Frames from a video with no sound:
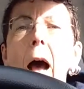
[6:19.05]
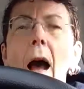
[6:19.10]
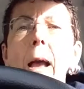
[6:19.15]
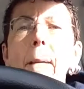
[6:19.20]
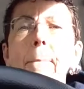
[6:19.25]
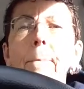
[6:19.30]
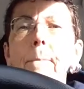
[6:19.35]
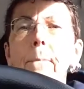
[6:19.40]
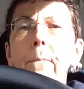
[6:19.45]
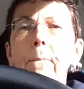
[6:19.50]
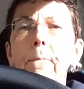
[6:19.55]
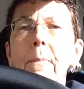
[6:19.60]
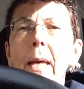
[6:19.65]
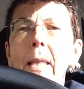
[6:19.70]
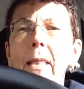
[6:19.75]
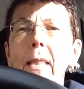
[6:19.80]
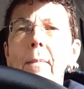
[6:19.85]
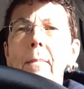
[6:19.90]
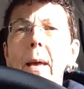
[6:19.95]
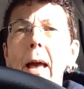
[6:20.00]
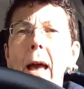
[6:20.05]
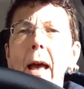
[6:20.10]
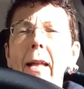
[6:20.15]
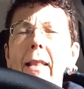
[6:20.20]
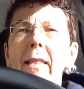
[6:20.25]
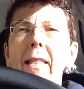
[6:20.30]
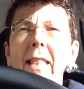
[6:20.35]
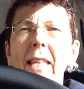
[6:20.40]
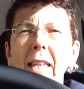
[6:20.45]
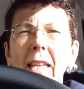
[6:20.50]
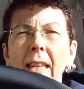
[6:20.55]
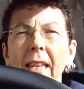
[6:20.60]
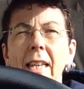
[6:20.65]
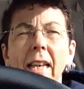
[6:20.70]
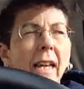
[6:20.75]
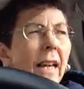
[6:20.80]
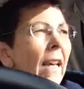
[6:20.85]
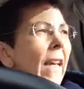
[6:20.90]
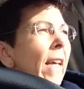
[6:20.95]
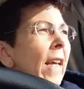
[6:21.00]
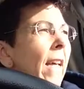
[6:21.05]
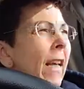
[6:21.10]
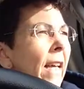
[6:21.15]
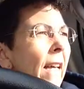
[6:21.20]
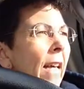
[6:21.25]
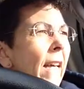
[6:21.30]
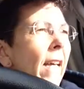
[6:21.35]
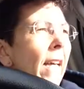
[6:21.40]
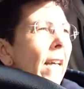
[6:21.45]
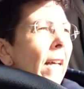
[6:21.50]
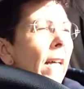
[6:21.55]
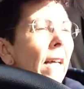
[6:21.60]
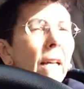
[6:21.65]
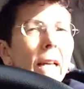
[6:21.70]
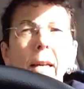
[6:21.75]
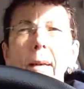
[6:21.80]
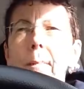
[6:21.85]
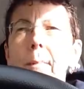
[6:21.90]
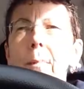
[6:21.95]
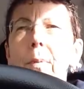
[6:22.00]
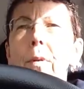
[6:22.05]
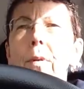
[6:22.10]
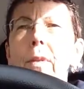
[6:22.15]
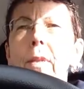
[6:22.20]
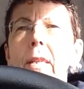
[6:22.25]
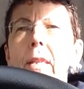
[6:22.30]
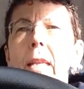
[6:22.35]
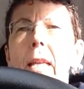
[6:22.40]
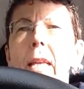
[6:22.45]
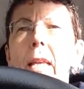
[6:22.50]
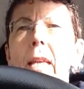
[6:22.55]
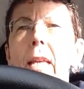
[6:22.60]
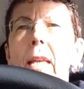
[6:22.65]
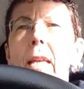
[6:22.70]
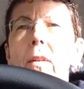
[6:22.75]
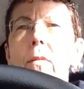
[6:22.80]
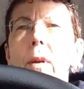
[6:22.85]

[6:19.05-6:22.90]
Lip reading: I met them at the birthday